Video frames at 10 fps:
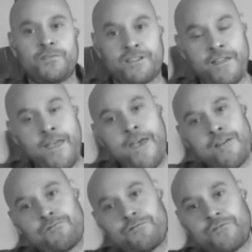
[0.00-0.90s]
to
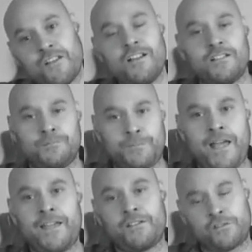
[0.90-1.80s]
F, and
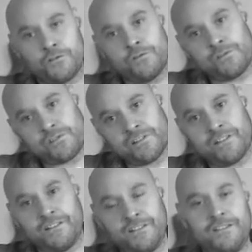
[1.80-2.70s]
back to
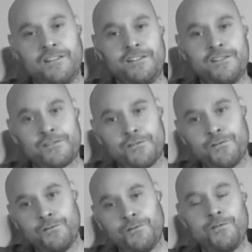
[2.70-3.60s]
C,
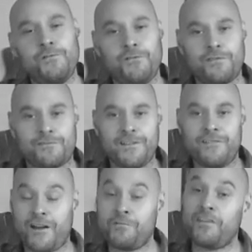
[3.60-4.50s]
2,
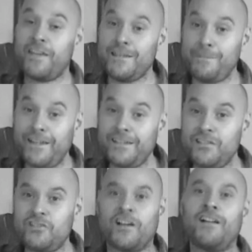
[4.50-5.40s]
3. Ready with your E
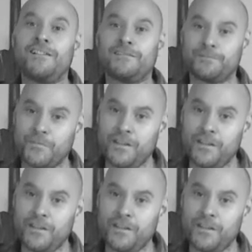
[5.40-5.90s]
major?